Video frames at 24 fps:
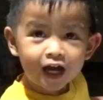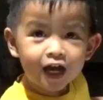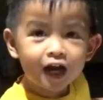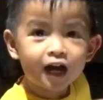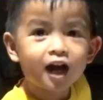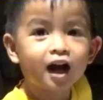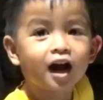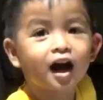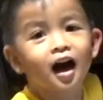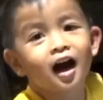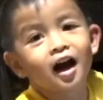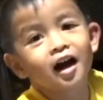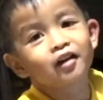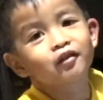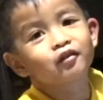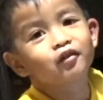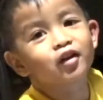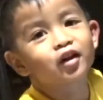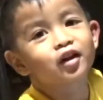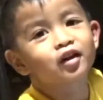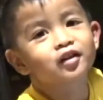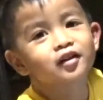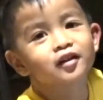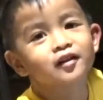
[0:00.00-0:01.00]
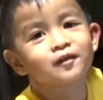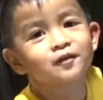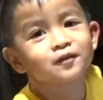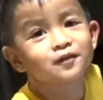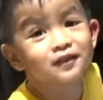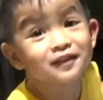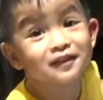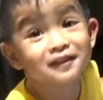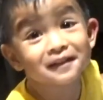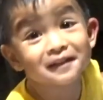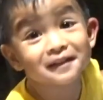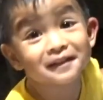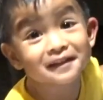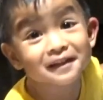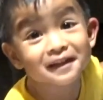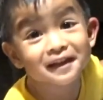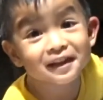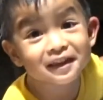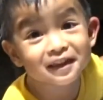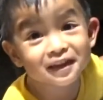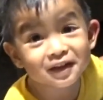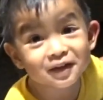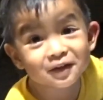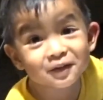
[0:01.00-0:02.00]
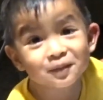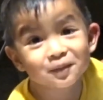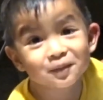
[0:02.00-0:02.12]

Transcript: Hi, welcome to another